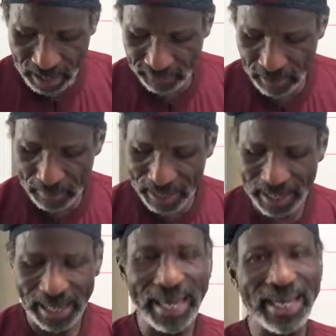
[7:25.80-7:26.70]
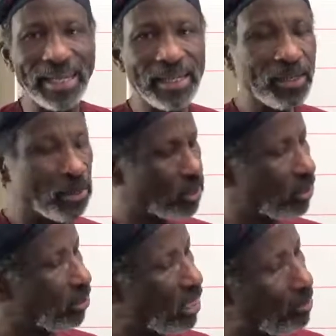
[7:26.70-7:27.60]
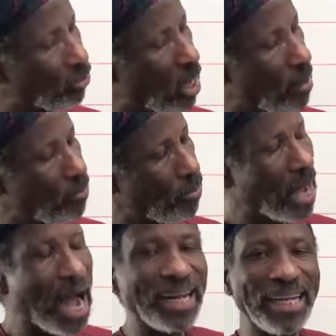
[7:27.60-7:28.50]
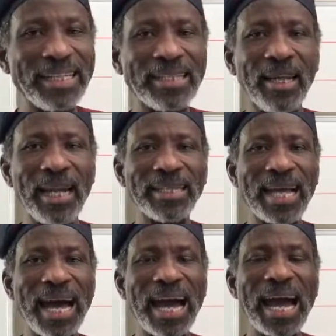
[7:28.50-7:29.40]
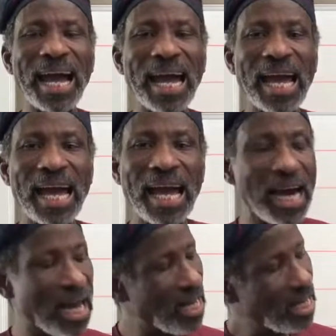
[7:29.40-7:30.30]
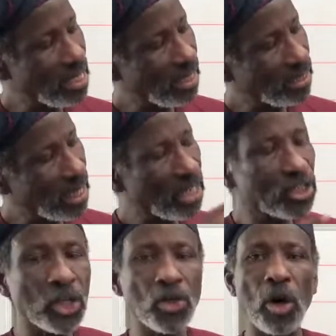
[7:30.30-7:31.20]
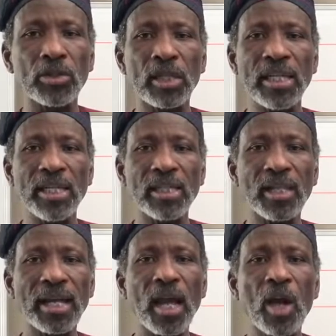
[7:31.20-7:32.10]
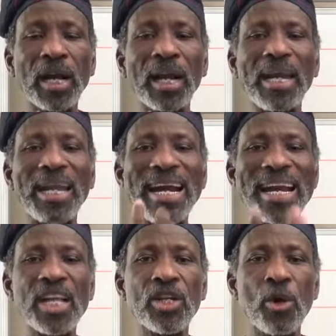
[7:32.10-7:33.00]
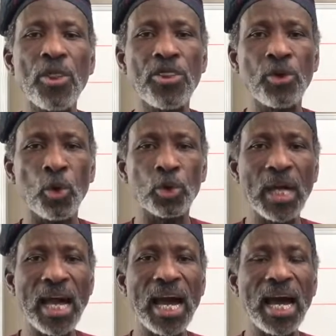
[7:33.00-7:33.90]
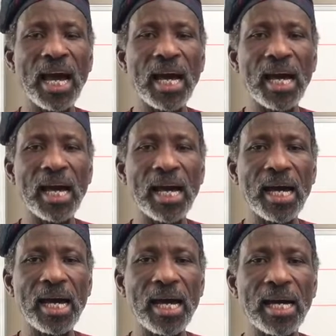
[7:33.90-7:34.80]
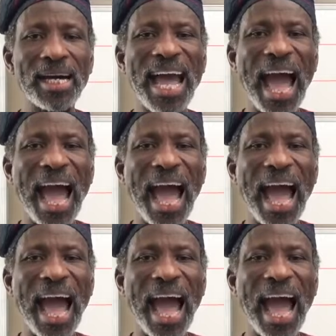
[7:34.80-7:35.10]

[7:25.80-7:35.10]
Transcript: that family is the same shape and is letter Ch. It has a dot. It's like a clearing your throat. Ch.